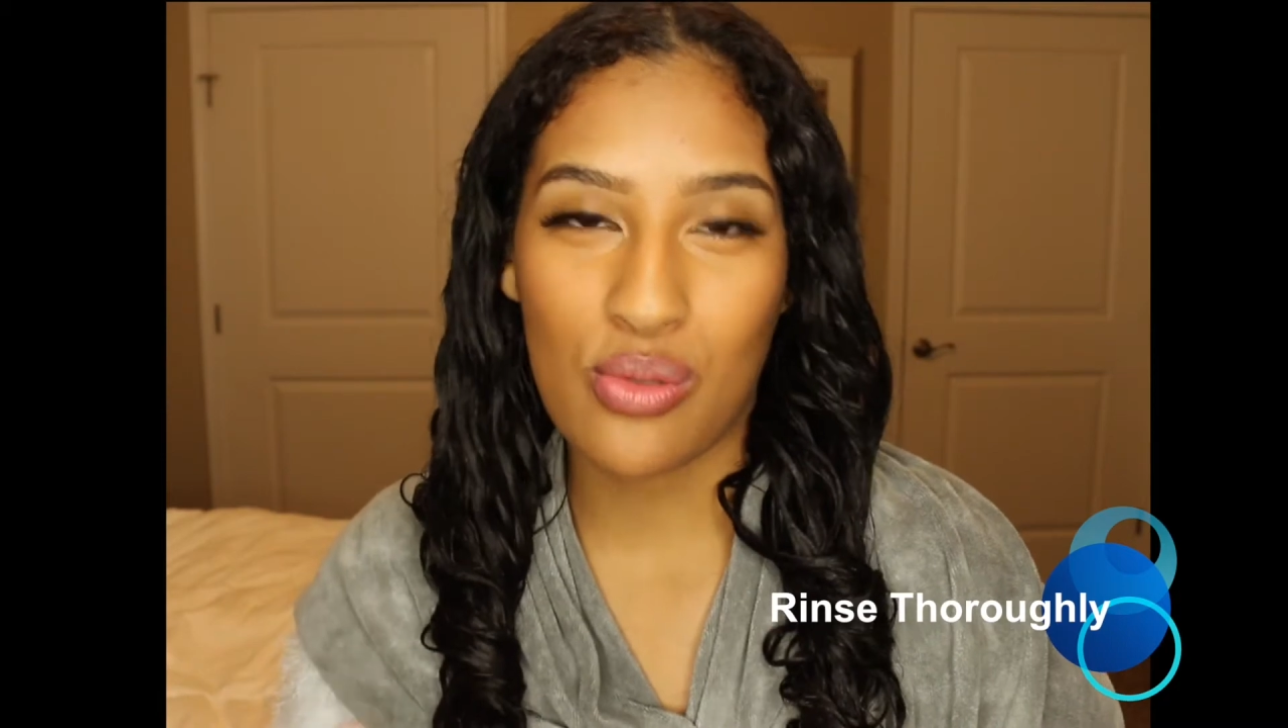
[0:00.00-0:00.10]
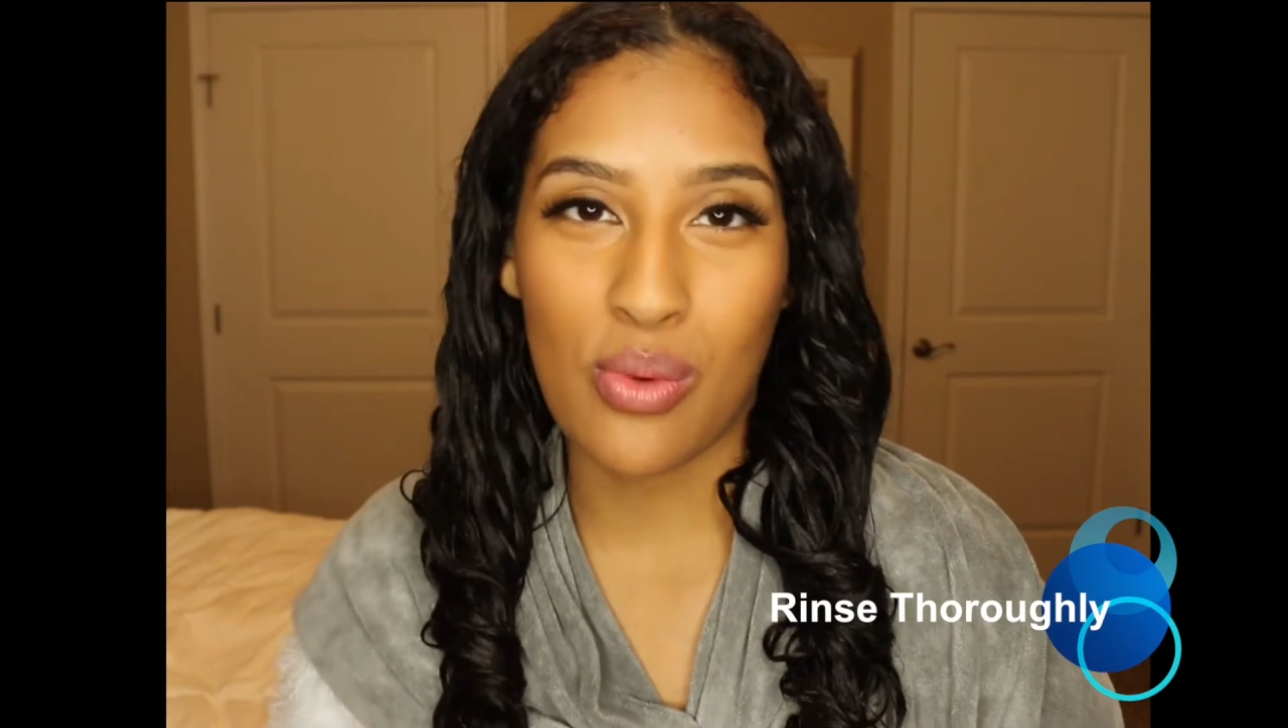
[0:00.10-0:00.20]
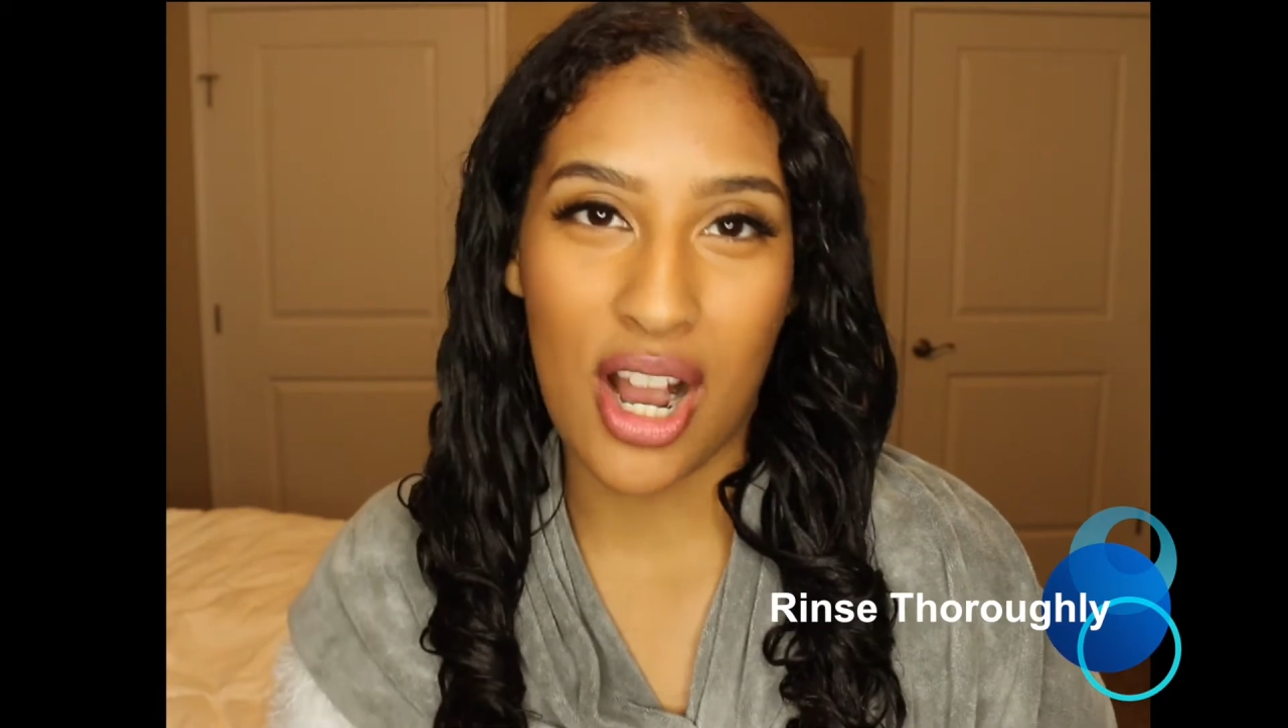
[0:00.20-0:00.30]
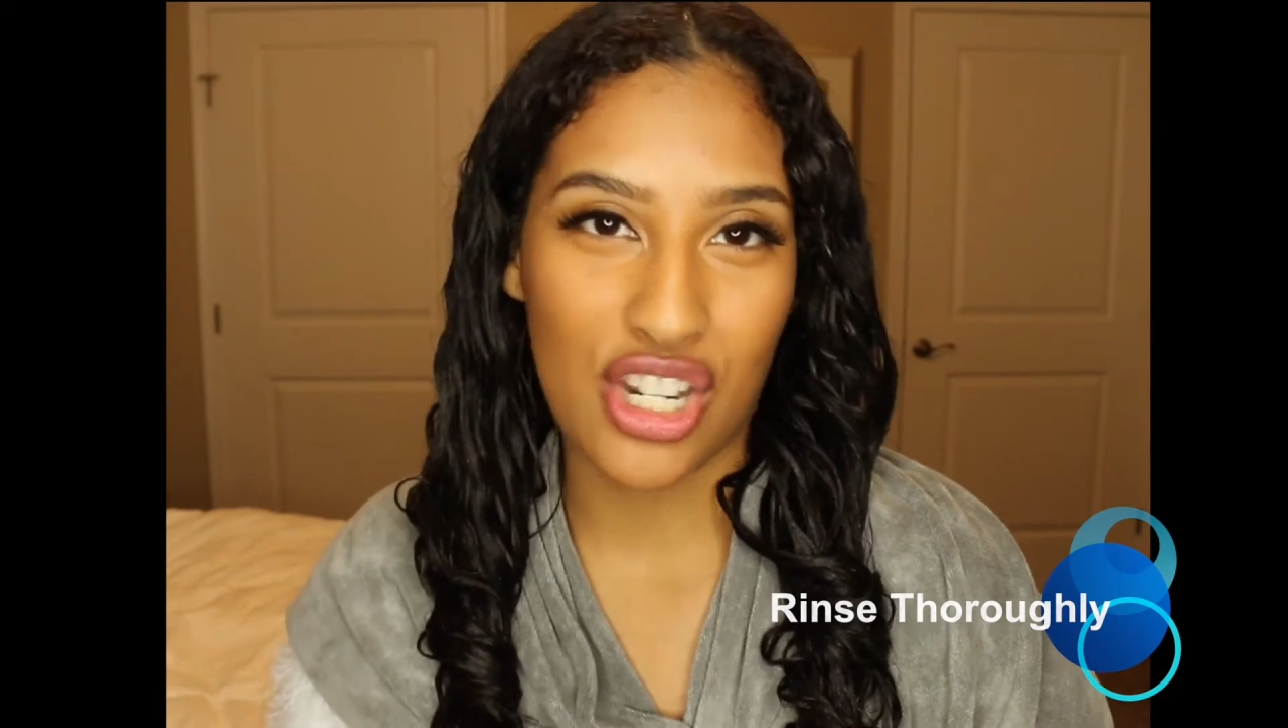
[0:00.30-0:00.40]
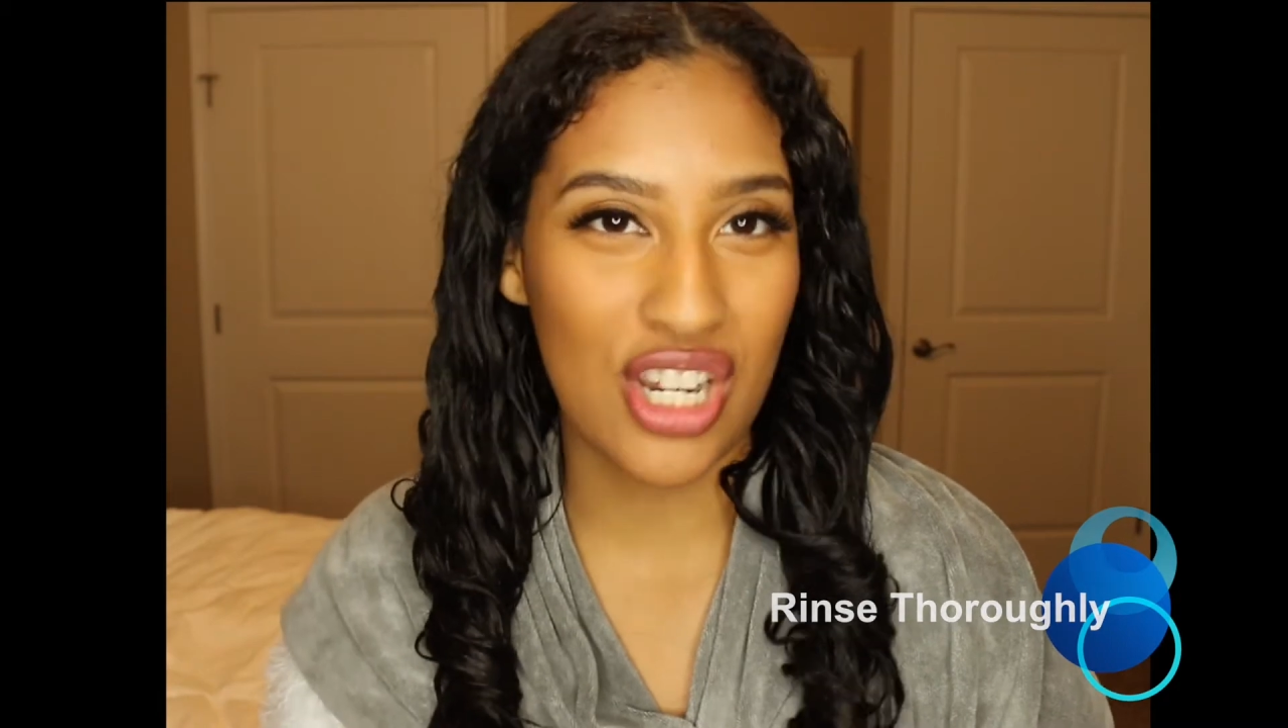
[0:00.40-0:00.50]

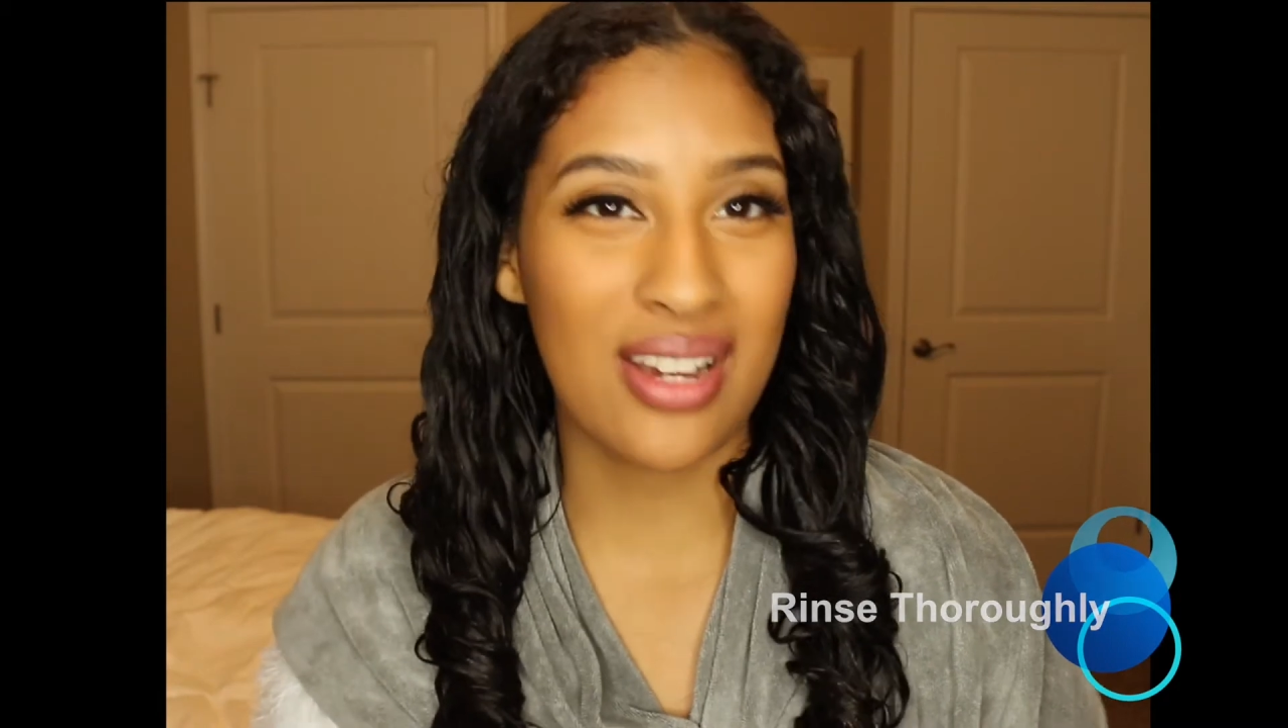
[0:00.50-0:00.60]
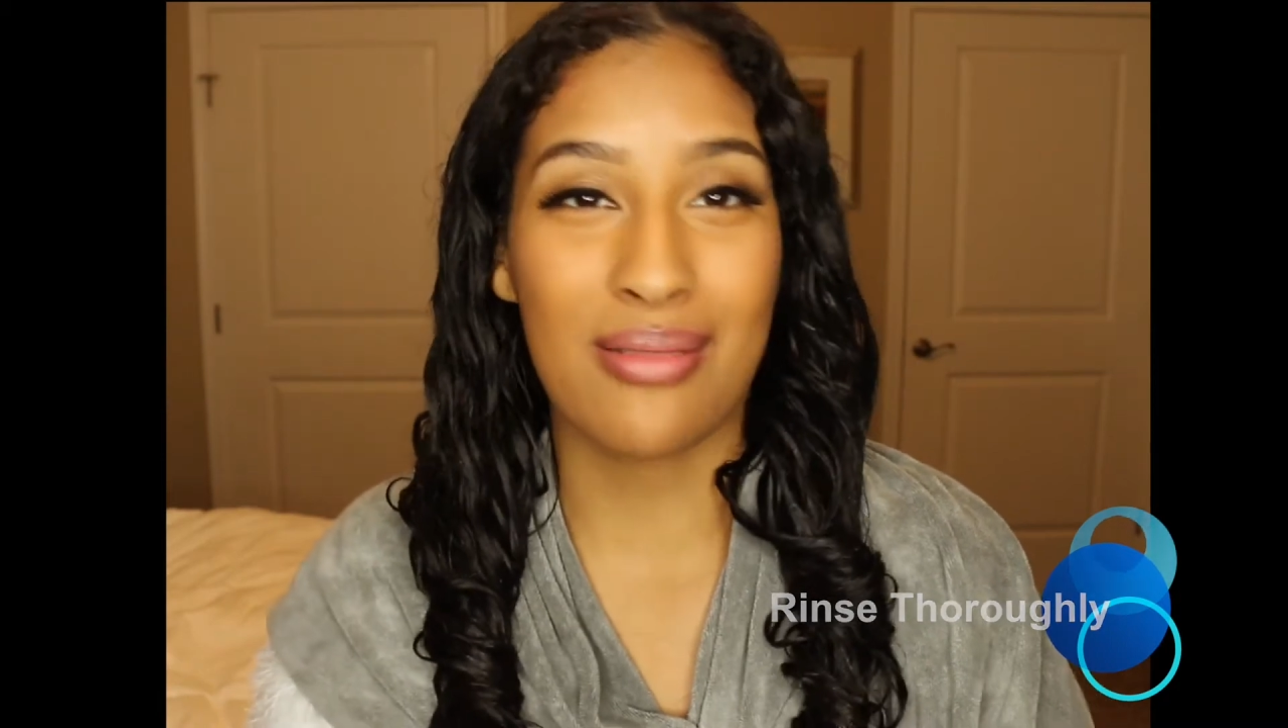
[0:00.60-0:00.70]
wash it